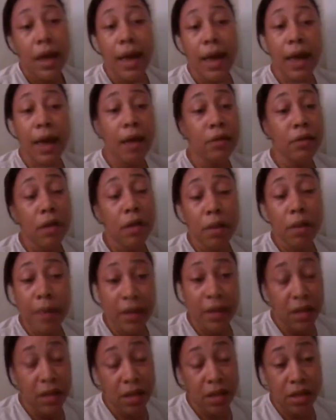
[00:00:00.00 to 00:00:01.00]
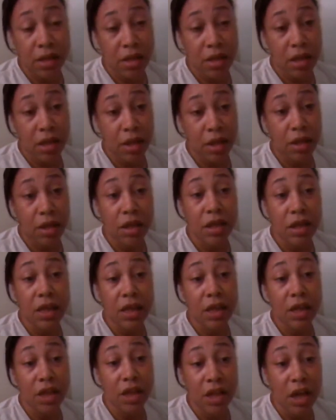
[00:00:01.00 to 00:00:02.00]
I don't know about this chick. She
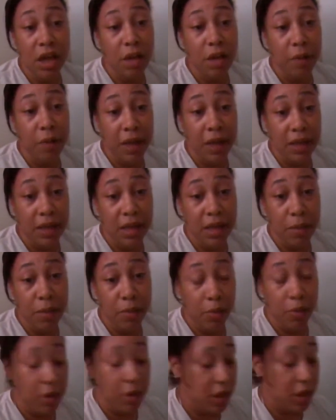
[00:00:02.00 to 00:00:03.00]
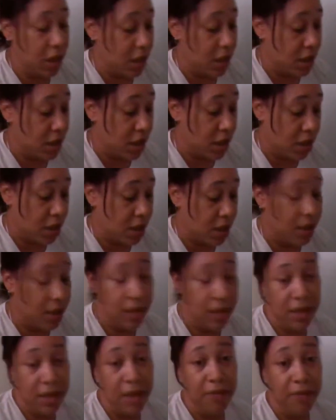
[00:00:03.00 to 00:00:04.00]
says she got to buy 10 more of these. These shits
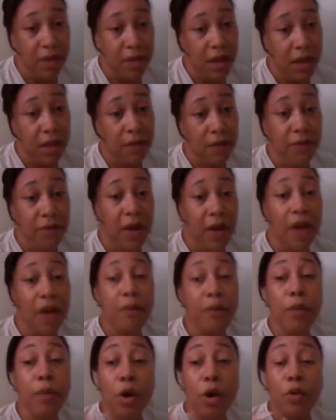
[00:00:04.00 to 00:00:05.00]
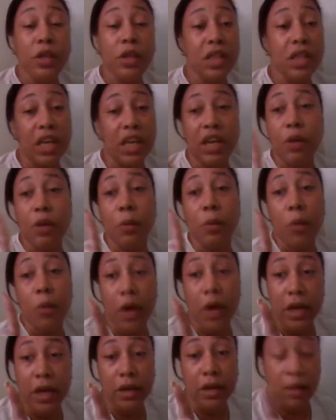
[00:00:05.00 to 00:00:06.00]
are $7.95. Mo is getting
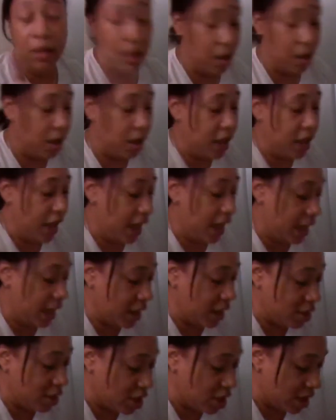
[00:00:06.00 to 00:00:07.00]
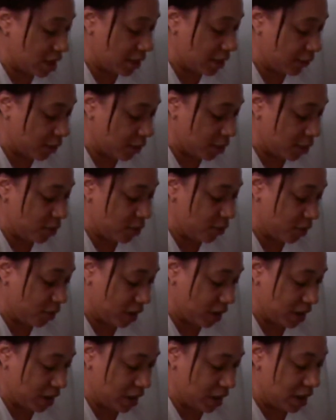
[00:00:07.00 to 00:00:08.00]
one. Okay, just for the
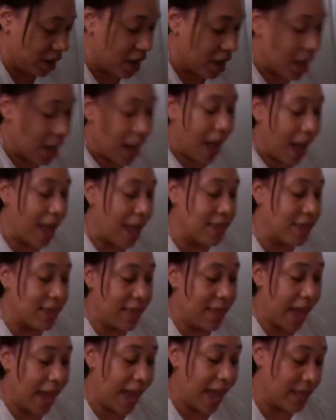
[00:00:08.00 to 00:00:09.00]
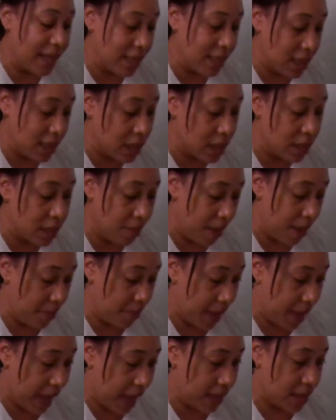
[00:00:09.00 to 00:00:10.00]
record. I just added it to my
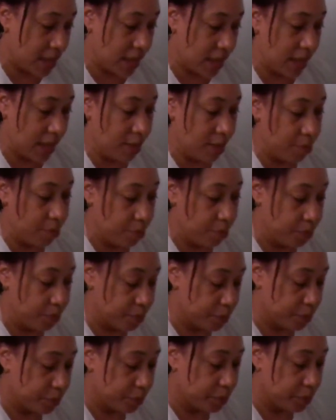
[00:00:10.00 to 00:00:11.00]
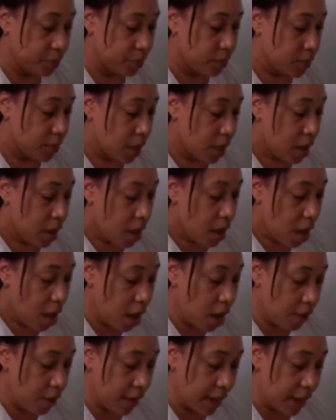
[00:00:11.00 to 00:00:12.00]
basket.
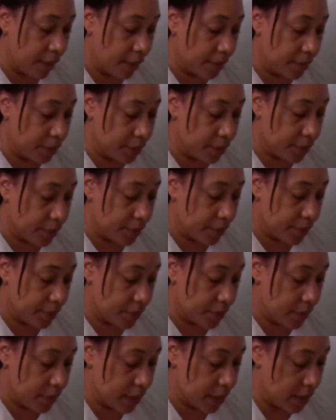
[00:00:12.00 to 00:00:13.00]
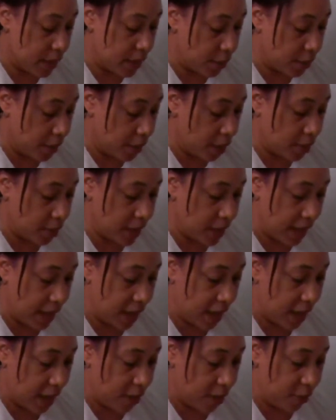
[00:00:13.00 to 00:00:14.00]
All right. Let's see what else they
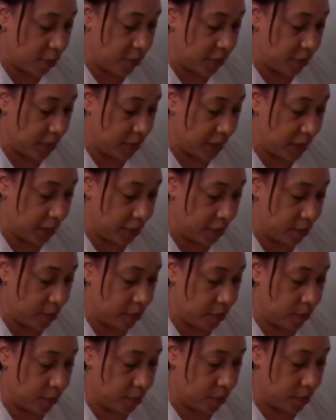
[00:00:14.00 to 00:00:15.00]
got over in here.